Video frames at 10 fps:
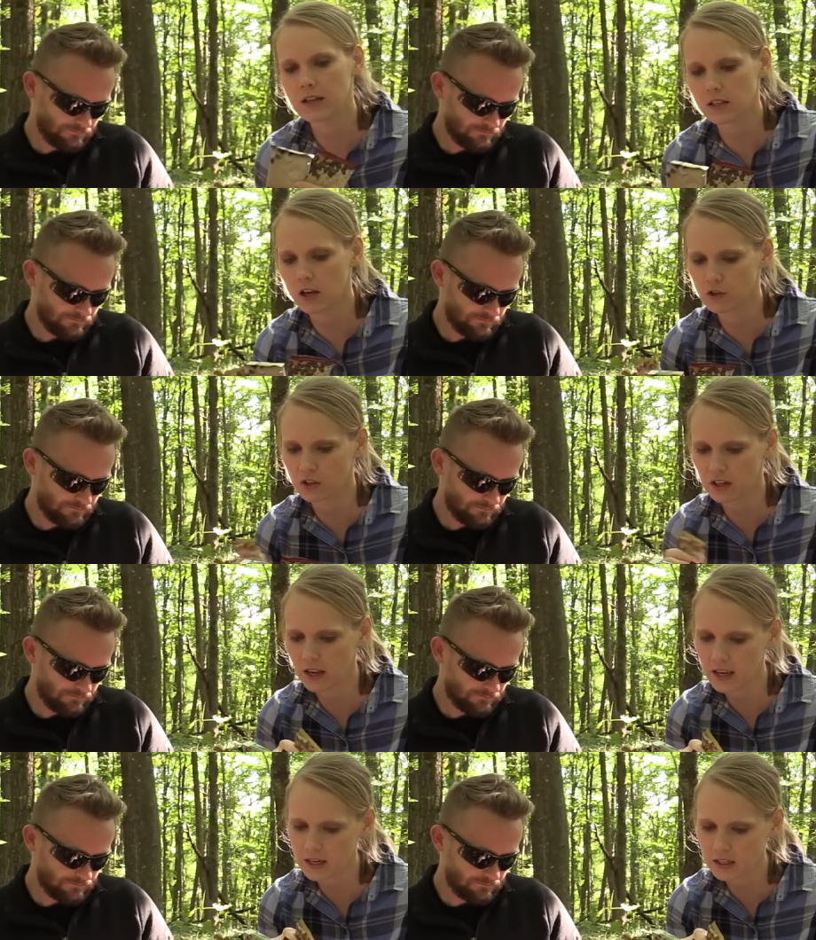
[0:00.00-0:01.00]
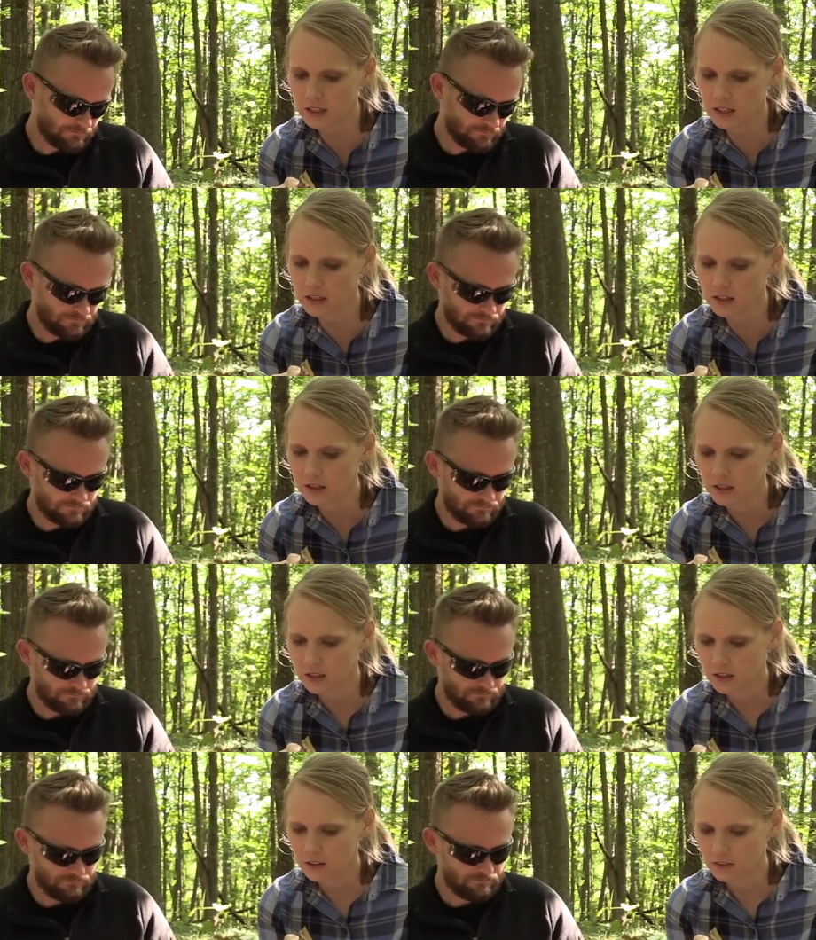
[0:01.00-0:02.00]
Speaker 1: has one hundred eighty,
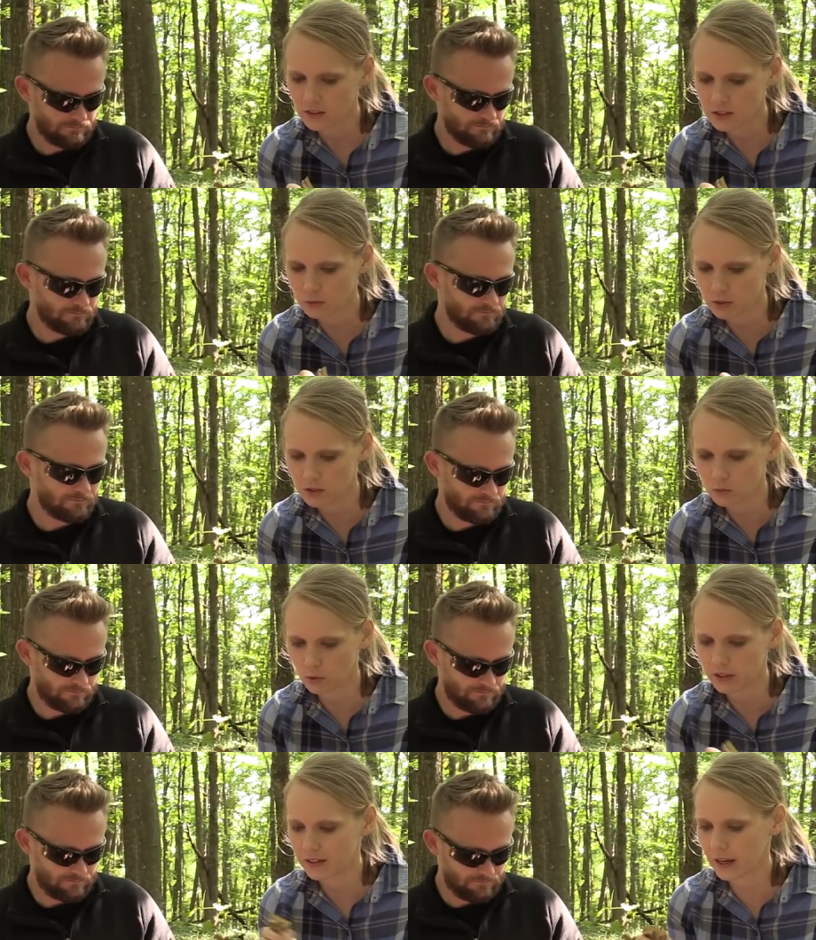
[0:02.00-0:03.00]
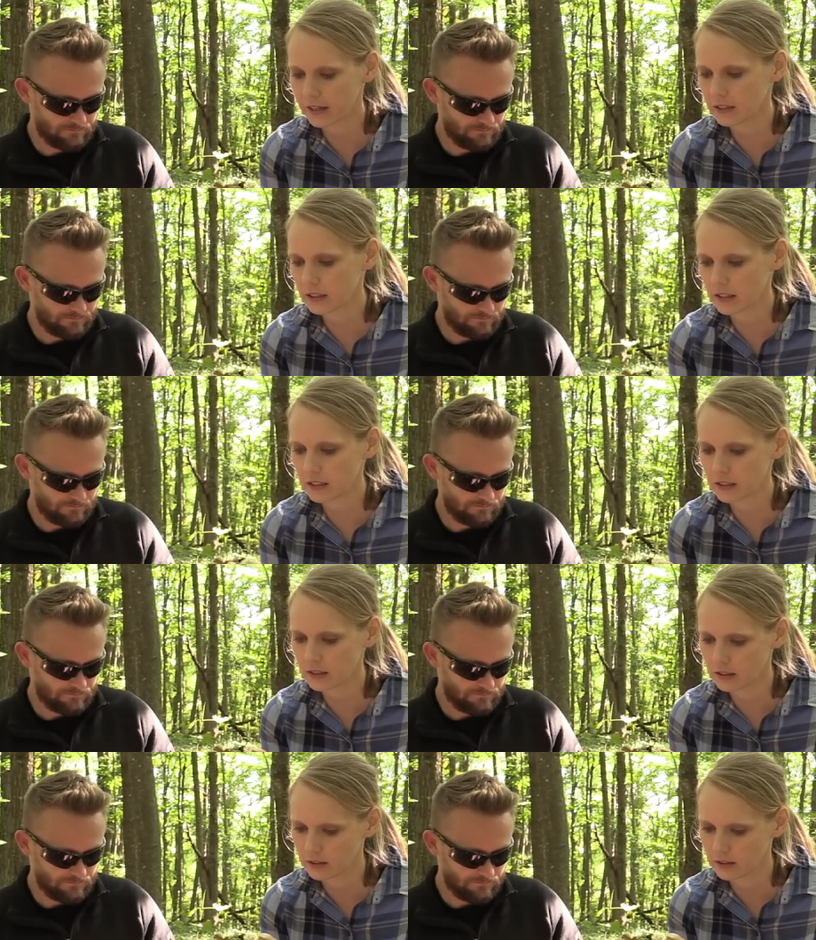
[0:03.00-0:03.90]
this one's one ninety.